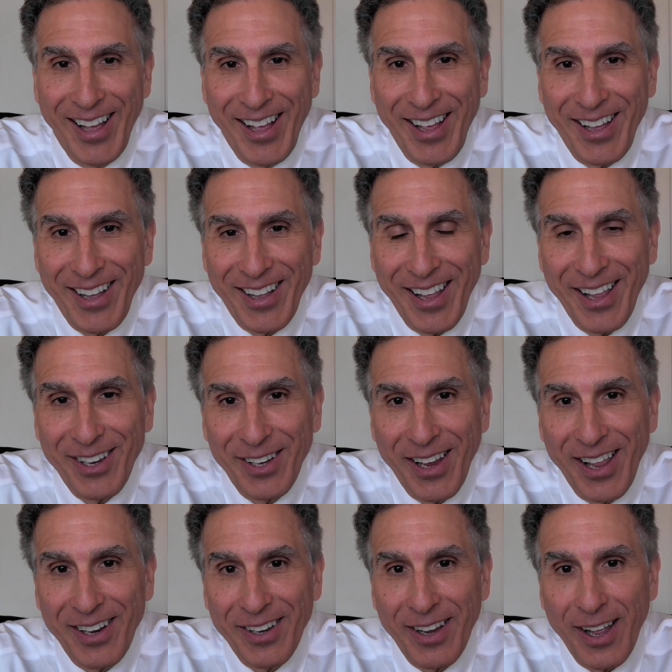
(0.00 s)

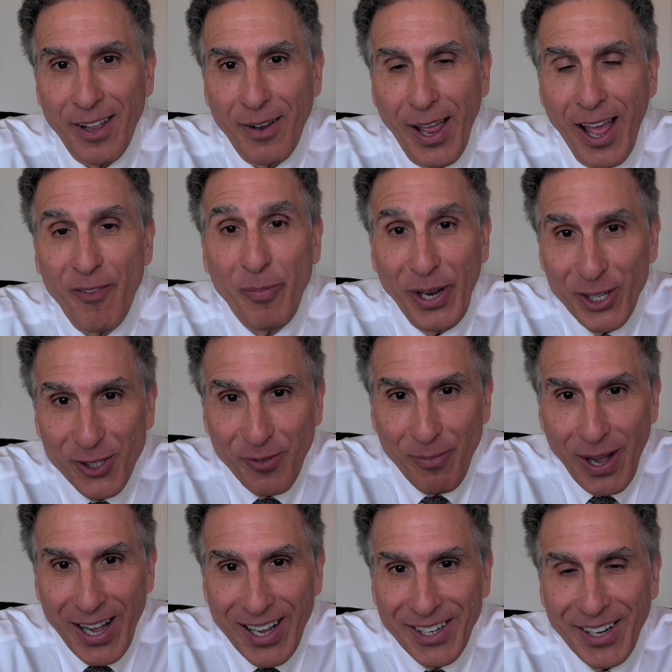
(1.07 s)
and have peace of
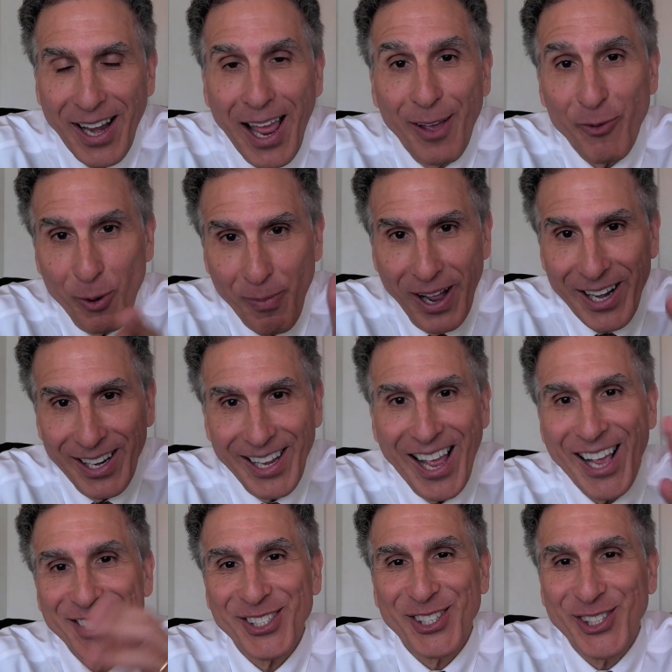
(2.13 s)
mind and have your money
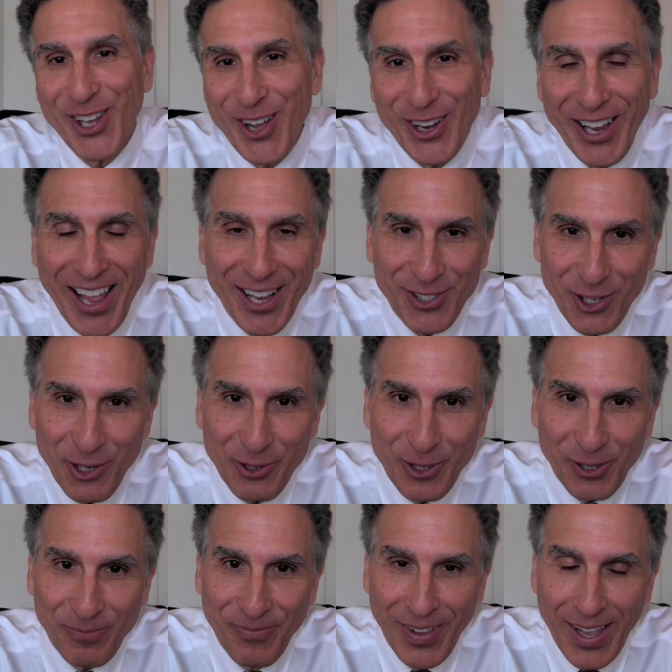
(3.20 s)
last as long as you
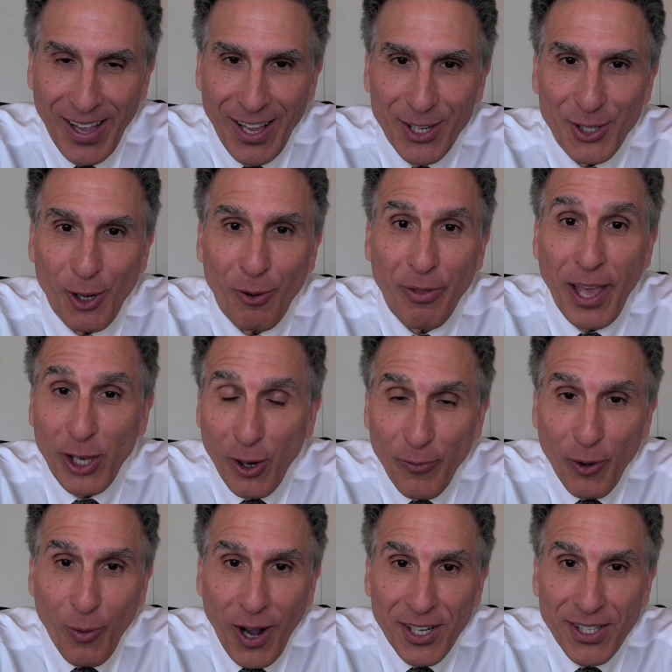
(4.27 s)
do. So thank you
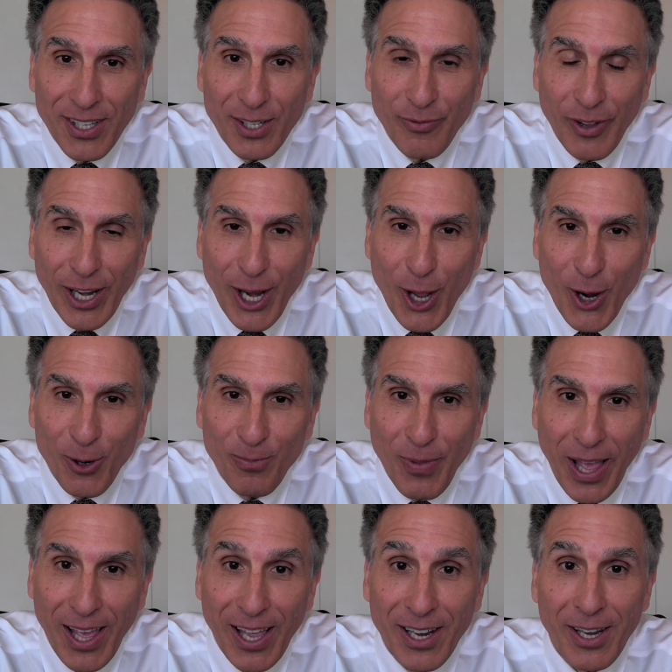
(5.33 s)
for watching this video,
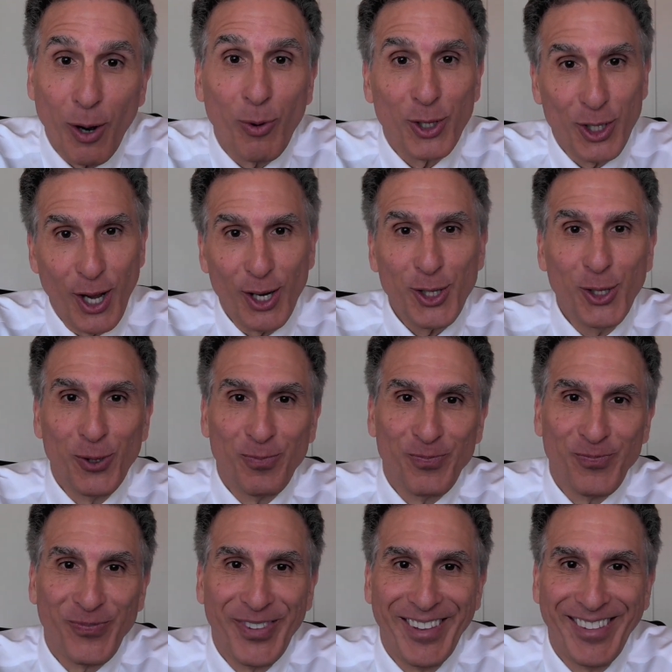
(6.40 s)
and we'll talk soon.